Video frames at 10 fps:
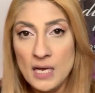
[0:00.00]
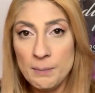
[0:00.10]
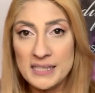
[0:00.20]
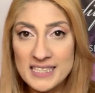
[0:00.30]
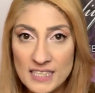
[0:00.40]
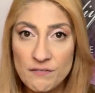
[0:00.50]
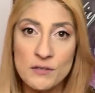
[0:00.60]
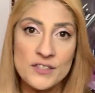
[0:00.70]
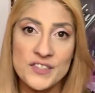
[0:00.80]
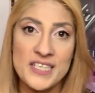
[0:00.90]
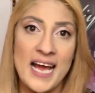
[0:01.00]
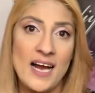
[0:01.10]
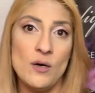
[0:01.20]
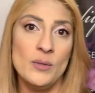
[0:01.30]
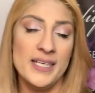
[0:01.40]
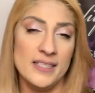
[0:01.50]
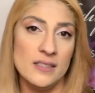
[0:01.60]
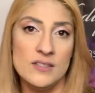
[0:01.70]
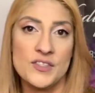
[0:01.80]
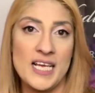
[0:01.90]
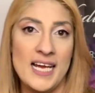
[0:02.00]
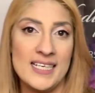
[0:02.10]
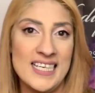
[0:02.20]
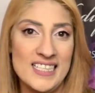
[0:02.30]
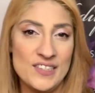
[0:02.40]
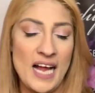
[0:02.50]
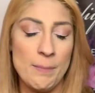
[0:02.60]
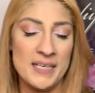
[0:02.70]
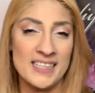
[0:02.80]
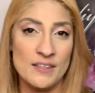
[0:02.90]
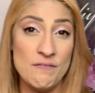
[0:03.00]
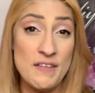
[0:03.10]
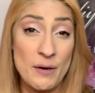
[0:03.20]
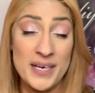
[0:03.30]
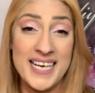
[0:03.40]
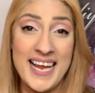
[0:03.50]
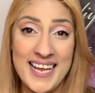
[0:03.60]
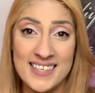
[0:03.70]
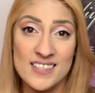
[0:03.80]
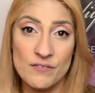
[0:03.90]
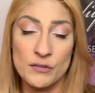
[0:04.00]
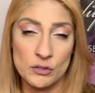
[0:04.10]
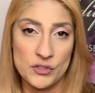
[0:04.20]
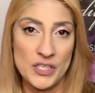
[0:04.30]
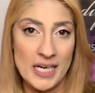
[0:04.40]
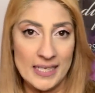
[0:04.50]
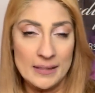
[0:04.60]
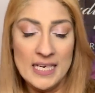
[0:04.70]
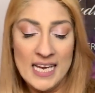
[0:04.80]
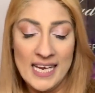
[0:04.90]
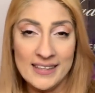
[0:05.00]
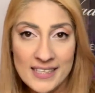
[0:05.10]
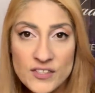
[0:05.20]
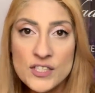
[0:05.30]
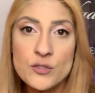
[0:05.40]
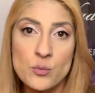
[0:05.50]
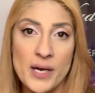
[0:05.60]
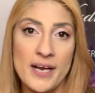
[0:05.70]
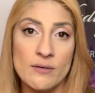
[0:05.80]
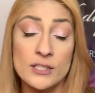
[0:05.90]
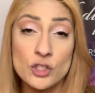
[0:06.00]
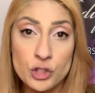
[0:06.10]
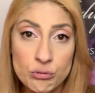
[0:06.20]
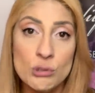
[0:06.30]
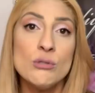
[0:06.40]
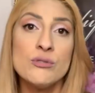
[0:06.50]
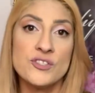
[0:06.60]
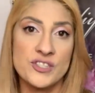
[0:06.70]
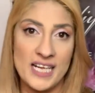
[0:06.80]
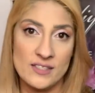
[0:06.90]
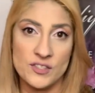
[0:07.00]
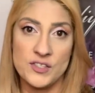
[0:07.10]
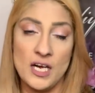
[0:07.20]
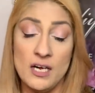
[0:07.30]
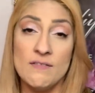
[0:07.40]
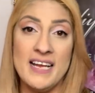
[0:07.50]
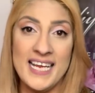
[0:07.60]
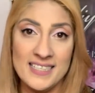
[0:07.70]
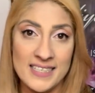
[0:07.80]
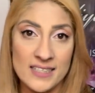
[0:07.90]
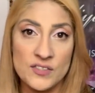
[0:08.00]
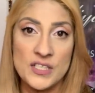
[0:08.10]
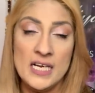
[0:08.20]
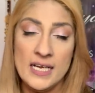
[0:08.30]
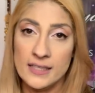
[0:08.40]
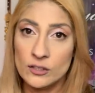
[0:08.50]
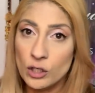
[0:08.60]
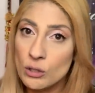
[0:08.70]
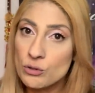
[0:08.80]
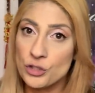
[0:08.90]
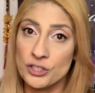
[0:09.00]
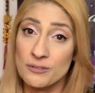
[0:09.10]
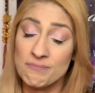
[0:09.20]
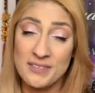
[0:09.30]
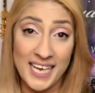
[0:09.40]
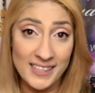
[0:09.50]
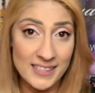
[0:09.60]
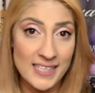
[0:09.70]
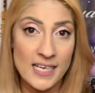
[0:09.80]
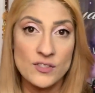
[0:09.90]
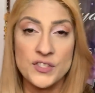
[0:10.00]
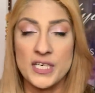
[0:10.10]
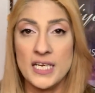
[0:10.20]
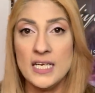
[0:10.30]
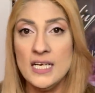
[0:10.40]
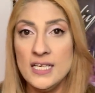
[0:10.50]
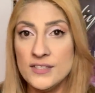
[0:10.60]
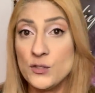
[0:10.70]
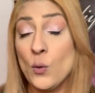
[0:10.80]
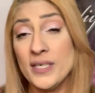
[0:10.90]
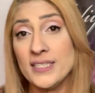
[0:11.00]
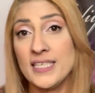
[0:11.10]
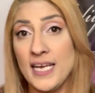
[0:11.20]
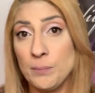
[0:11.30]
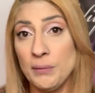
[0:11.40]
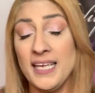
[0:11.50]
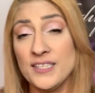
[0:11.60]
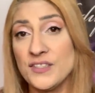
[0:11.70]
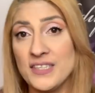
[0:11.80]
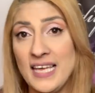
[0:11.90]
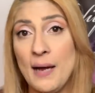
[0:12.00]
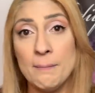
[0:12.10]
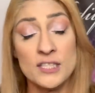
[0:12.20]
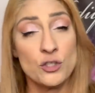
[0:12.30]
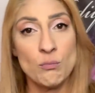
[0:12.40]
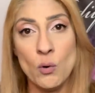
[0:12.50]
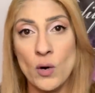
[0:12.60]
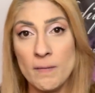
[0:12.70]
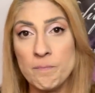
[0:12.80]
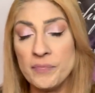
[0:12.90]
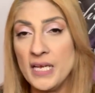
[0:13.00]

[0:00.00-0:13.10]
But the difference now is that it is happening at the very end of your sign. And this is where a true sense of endings and closure and intensity is going to take place that much more.